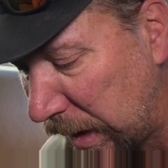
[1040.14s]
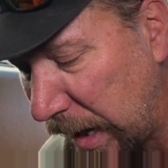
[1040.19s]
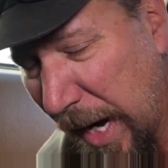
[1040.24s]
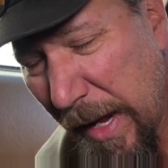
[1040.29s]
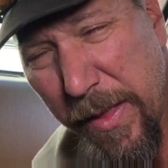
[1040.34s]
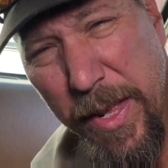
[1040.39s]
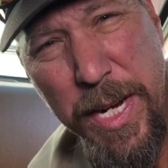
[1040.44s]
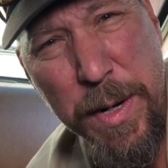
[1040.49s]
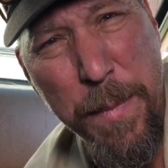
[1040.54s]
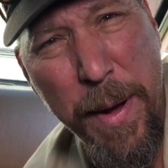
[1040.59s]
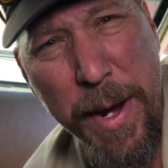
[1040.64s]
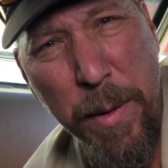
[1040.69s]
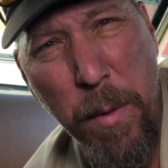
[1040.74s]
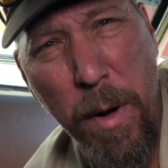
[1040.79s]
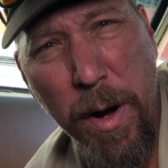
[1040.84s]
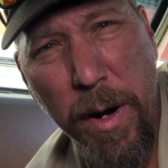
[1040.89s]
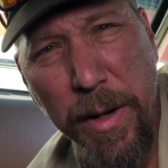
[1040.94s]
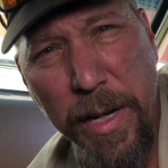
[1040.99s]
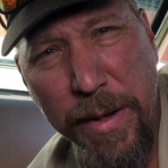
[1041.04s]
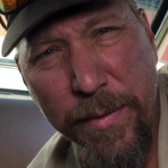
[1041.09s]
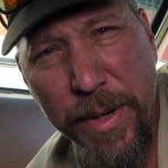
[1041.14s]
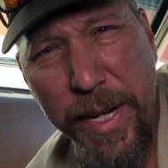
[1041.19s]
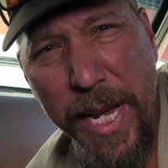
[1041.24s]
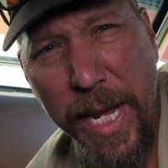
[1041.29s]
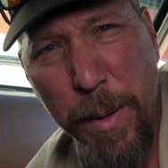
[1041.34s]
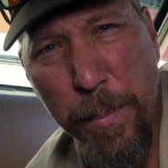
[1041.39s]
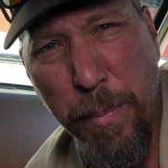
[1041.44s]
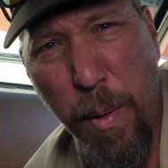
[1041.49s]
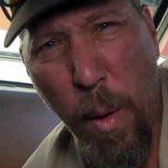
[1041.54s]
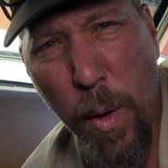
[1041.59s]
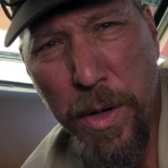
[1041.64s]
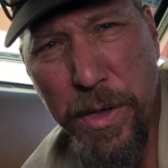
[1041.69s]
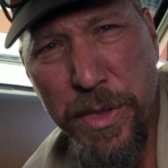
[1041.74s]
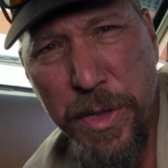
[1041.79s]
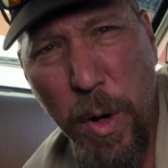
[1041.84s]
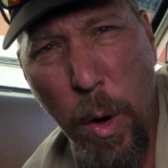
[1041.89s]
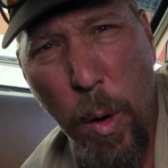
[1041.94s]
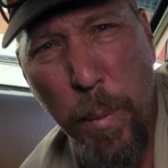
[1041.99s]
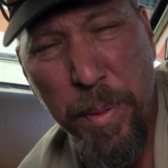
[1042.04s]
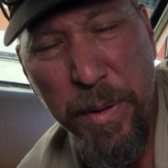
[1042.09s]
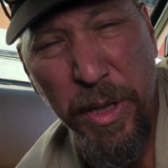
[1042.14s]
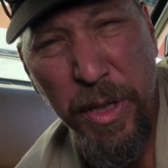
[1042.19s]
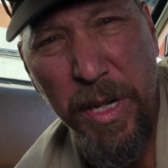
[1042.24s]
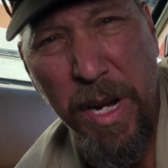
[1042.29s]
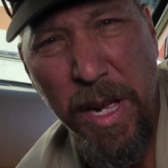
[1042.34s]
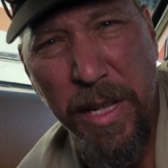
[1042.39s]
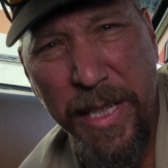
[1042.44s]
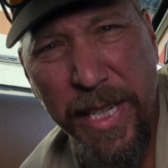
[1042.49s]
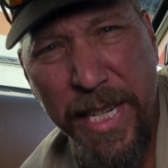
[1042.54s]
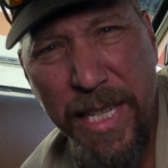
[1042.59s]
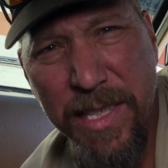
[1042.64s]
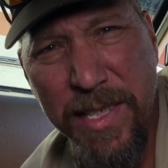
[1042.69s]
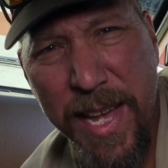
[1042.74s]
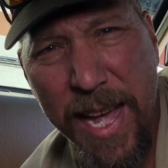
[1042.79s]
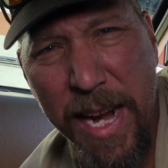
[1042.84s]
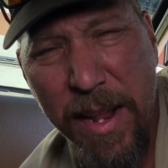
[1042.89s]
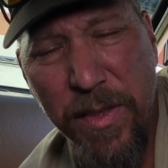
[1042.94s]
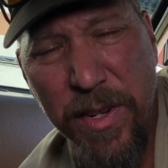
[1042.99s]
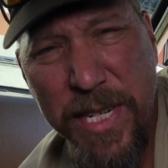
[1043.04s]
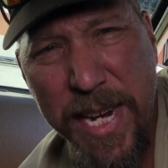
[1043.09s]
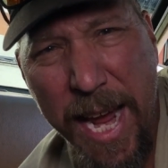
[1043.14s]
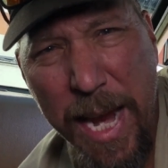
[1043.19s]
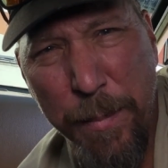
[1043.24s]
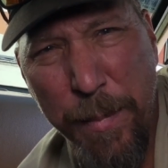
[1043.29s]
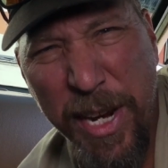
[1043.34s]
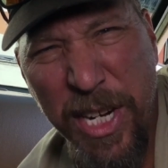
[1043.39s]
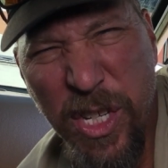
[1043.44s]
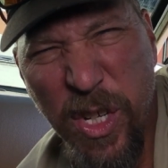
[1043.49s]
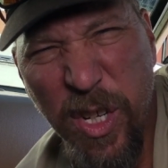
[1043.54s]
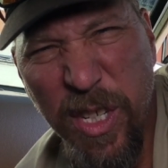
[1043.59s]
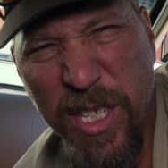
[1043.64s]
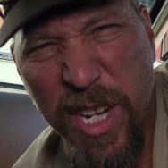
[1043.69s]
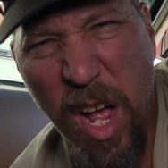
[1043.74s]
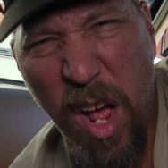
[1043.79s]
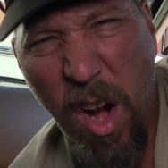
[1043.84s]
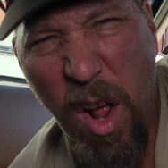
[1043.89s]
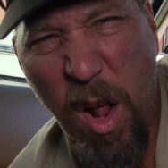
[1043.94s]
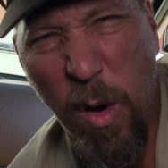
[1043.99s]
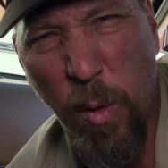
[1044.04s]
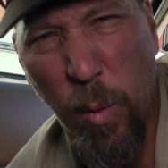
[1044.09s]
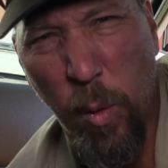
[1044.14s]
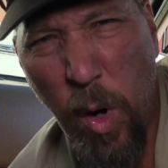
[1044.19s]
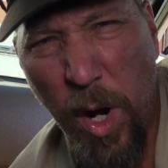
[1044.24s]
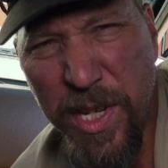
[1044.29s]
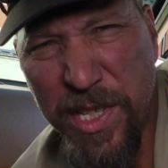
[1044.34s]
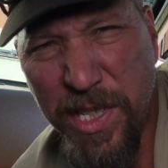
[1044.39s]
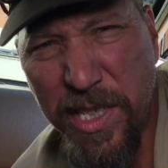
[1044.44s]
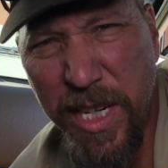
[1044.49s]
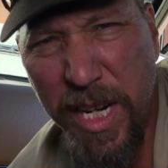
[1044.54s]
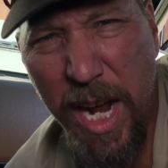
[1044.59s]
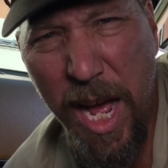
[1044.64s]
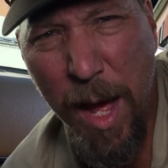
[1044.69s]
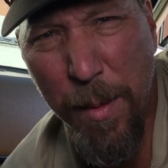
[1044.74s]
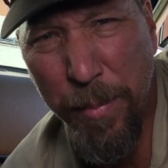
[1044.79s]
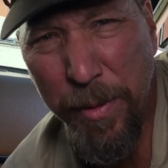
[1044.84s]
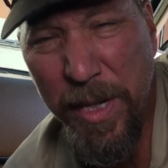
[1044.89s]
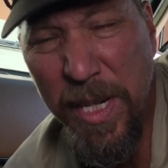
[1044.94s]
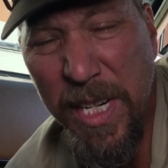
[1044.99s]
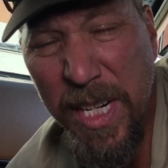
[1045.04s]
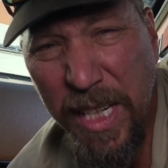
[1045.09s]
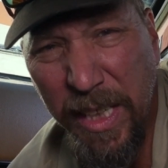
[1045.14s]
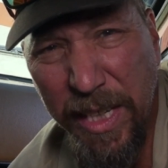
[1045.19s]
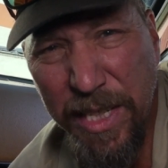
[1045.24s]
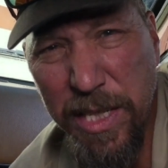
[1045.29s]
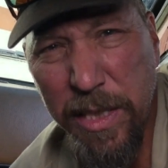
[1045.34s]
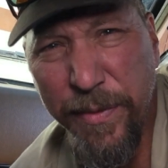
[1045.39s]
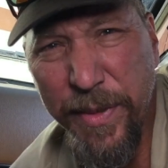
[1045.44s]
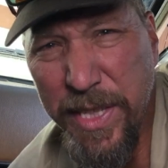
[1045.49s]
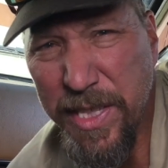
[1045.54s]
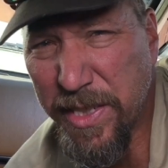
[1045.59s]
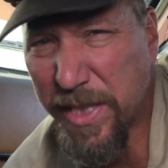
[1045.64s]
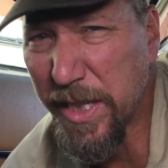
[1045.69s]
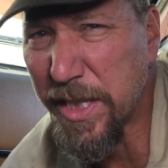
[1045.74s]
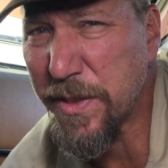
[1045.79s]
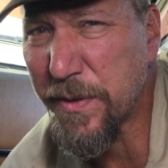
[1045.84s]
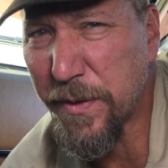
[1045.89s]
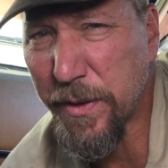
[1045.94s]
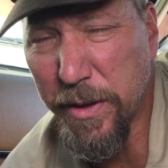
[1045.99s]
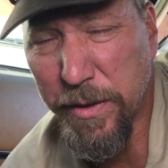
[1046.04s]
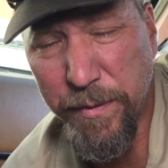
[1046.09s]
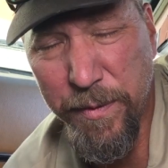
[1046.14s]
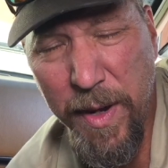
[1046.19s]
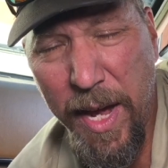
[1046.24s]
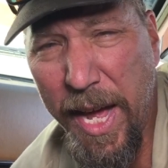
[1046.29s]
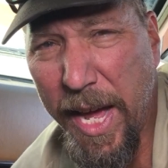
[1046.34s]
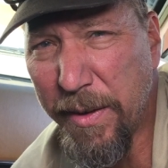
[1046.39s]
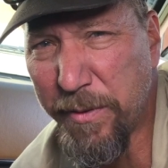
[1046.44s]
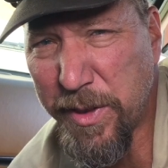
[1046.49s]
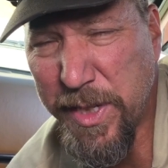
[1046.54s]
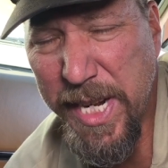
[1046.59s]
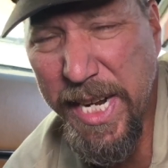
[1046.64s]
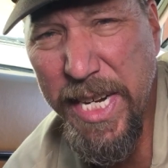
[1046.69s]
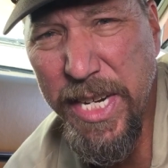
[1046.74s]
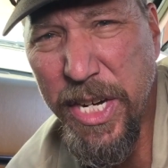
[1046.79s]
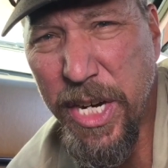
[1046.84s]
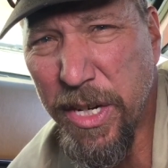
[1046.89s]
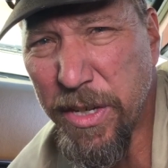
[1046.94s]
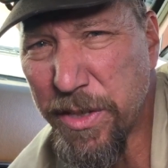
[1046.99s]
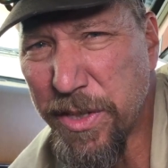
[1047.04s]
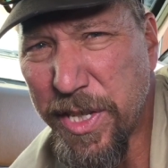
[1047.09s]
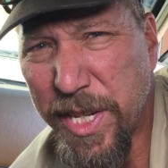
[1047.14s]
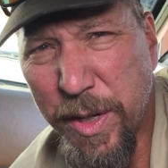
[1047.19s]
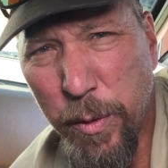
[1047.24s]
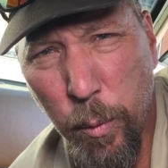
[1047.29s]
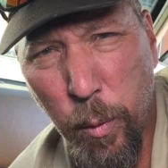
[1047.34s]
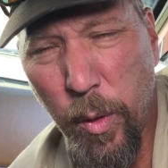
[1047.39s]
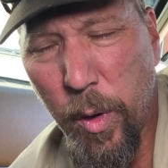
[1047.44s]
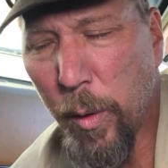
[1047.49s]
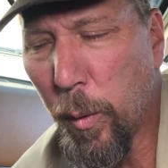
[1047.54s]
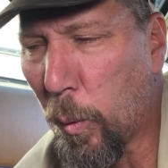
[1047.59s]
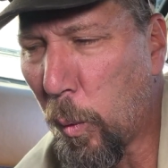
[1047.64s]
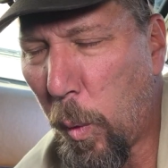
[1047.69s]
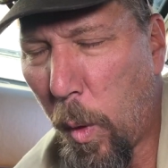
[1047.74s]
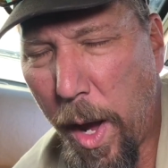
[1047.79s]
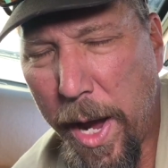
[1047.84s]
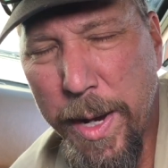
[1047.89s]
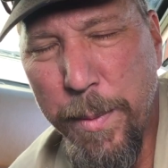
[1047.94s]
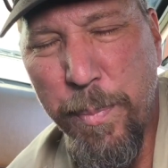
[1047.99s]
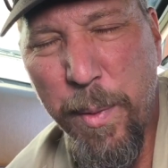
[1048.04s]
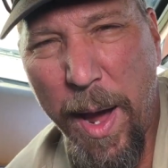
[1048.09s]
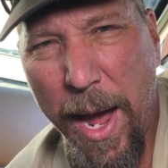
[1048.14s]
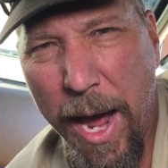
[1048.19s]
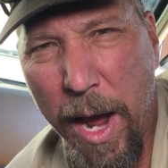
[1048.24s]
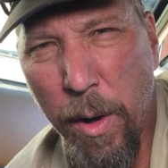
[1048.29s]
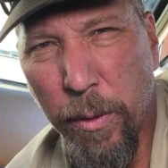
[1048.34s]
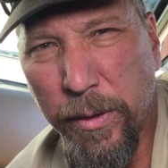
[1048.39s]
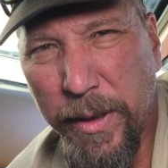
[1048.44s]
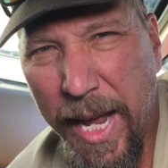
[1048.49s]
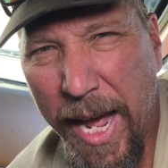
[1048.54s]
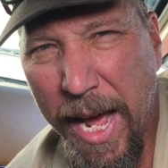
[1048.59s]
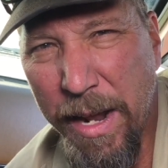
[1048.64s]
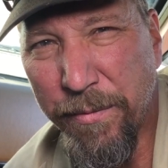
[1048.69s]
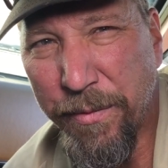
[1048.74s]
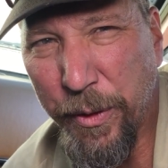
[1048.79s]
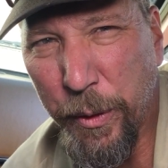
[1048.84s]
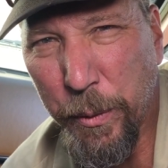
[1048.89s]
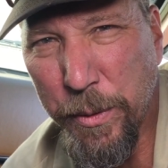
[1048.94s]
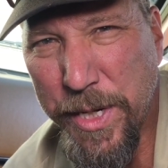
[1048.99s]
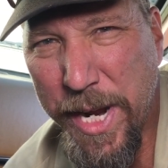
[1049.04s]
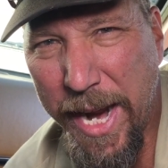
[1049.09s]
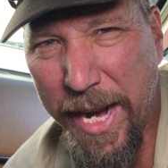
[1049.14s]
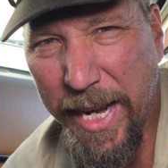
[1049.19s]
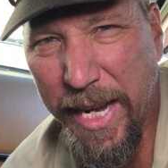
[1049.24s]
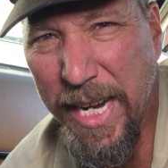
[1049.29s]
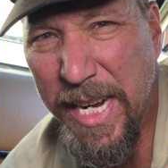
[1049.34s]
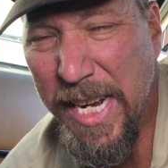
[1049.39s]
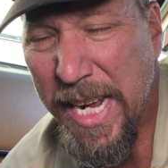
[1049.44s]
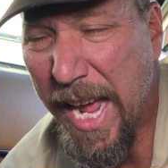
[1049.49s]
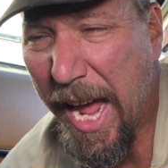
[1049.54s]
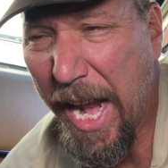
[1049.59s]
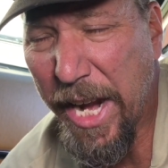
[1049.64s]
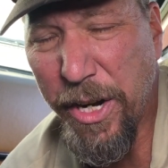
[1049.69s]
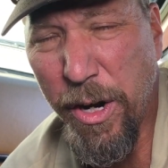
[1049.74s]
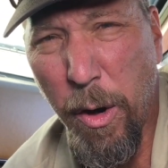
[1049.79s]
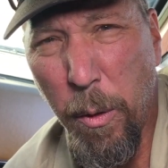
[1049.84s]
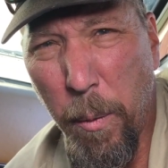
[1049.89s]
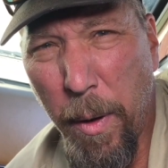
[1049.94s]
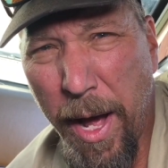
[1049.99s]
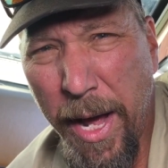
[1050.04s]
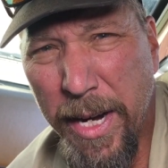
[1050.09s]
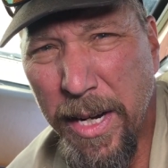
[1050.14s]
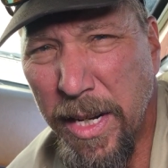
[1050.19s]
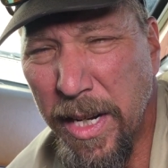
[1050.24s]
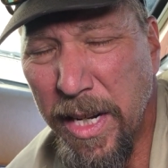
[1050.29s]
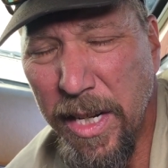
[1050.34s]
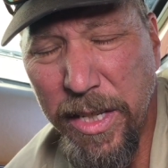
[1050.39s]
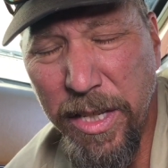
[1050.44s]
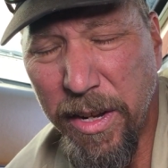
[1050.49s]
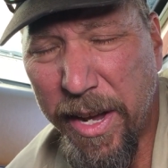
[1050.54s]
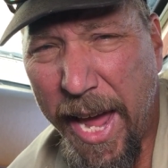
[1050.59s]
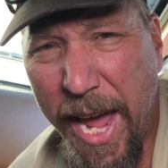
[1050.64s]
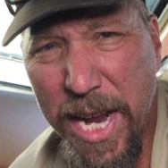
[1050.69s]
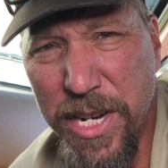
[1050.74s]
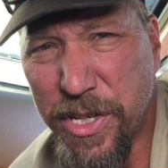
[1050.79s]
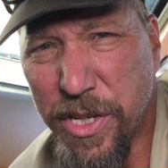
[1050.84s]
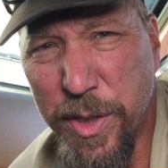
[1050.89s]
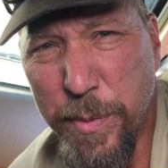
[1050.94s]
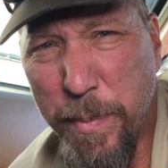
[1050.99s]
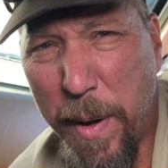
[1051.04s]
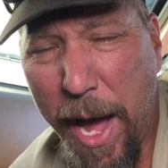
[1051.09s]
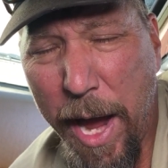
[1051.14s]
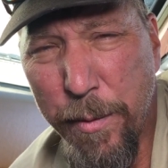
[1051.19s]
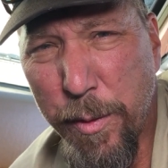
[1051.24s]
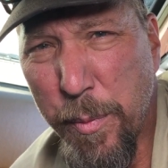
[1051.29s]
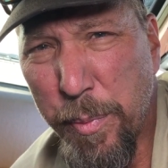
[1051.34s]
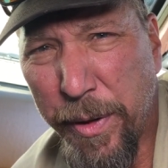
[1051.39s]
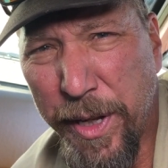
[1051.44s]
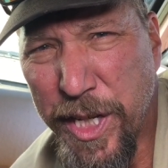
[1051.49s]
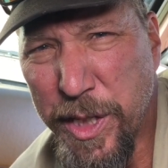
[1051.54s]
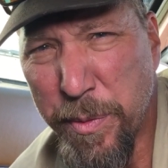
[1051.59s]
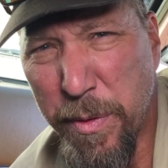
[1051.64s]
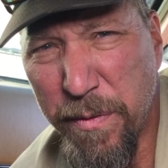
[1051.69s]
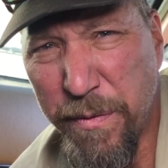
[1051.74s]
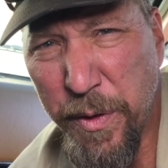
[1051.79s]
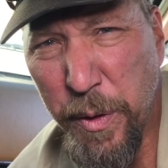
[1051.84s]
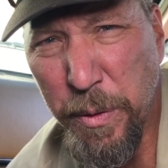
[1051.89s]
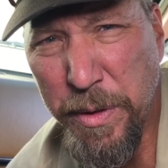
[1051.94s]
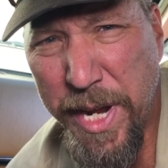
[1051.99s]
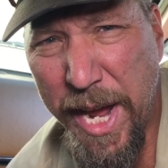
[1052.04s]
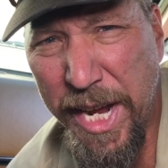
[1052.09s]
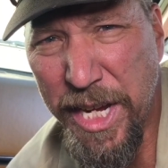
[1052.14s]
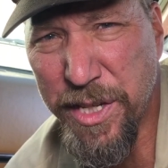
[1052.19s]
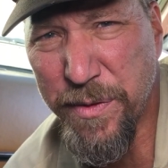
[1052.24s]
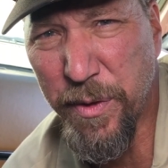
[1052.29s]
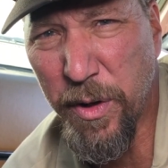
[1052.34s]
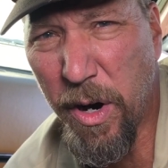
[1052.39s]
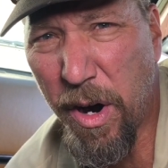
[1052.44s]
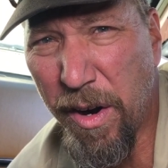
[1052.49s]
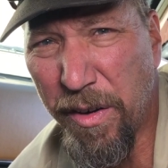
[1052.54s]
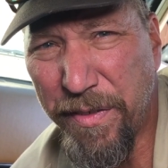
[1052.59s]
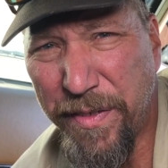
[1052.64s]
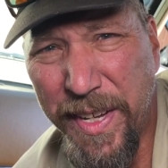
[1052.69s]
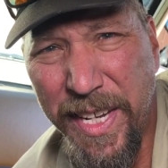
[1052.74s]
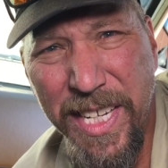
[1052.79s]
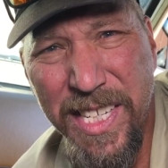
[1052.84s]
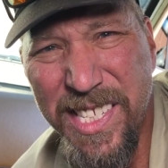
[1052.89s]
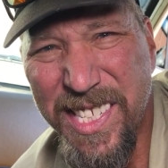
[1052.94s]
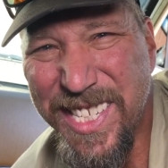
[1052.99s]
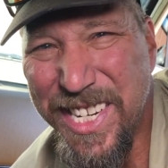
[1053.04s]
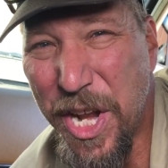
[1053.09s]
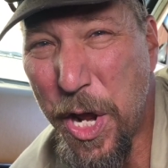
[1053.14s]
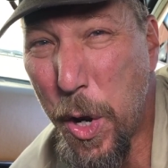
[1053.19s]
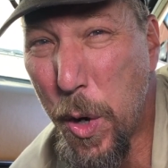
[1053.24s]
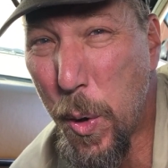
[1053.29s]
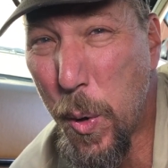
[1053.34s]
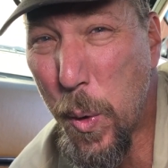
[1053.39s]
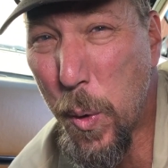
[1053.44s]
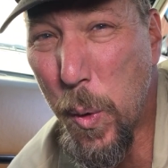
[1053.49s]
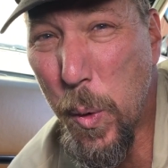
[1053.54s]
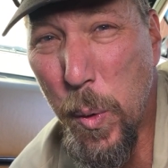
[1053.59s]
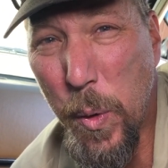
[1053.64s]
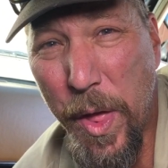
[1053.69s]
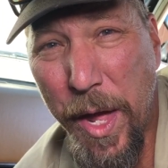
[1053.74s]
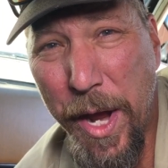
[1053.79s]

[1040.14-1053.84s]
And then you might want to even get a borescope and look on the inside of the tank, make sure it's not all rusted up. Because if it sits for 5-10 years, it will wipe out that fuel tank. And you know what? You can't just buy replacement fuel tanks for RVs. No,